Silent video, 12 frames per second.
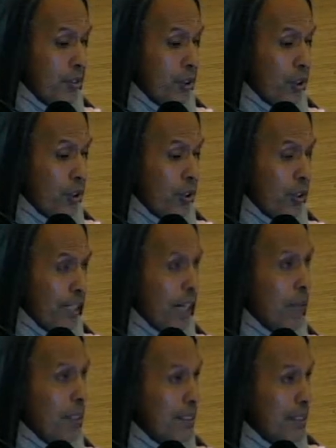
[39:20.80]
So
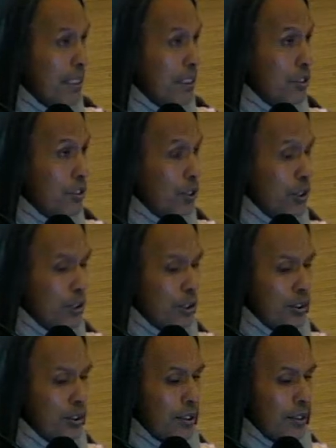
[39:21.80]
that was the
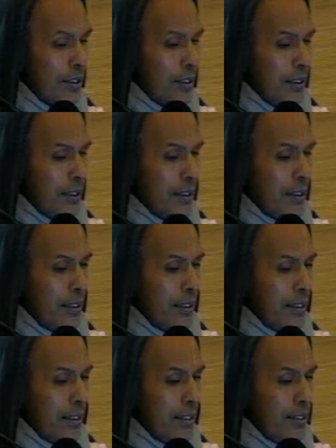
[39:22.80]
insult.
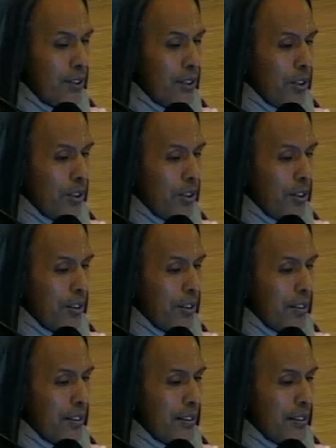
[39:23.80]
So
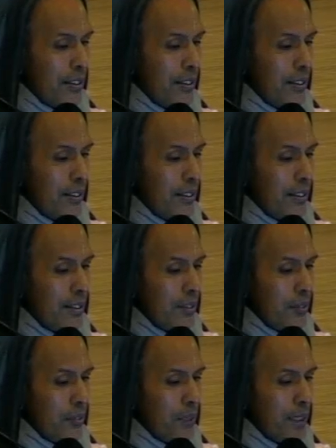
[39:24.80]

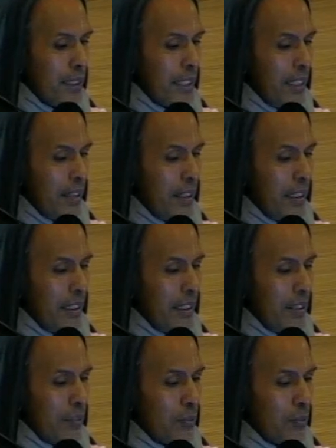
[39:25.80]
when to
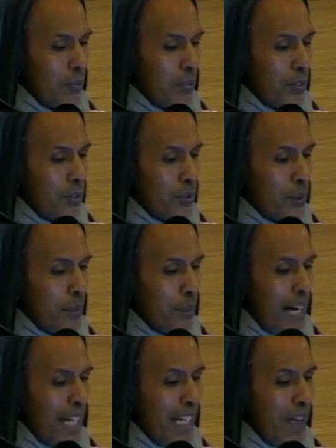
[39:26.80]

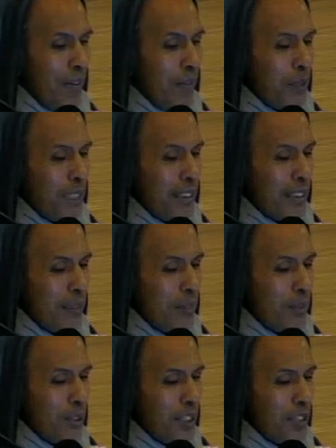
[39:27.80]
reply even with a
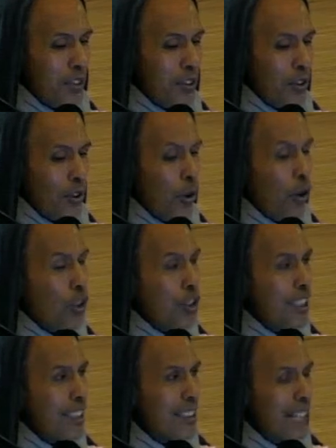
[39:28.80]
simple yes or no, O
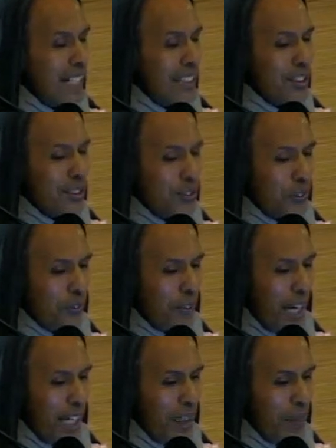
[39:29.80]
chastisers
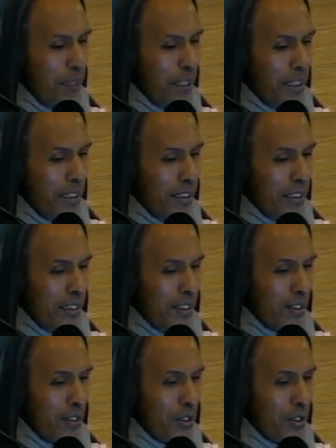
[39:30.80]
of enemy.
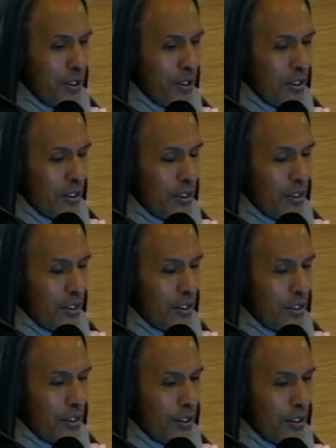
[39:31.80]
So
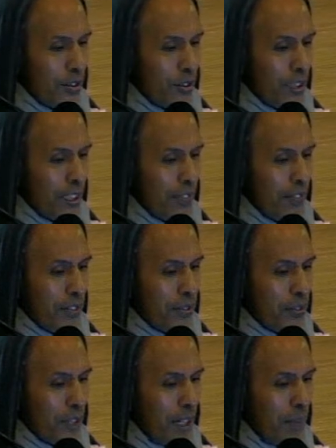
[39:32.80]
Sukadev
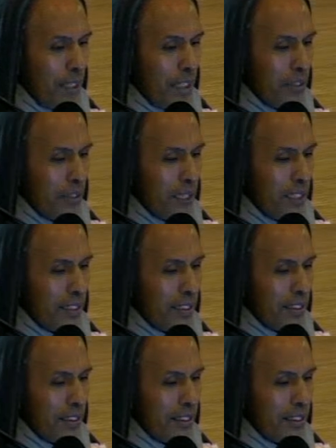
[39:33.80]
Goswami
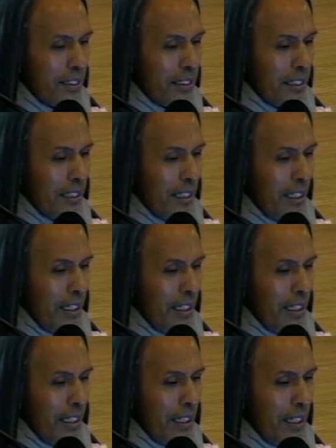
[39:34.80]
addressed
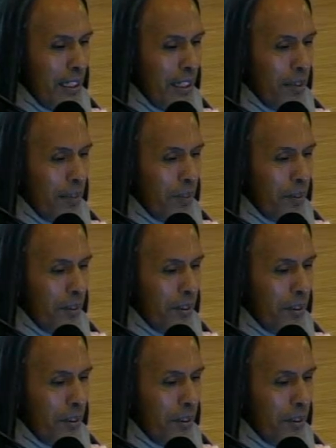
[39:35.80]
Parikshit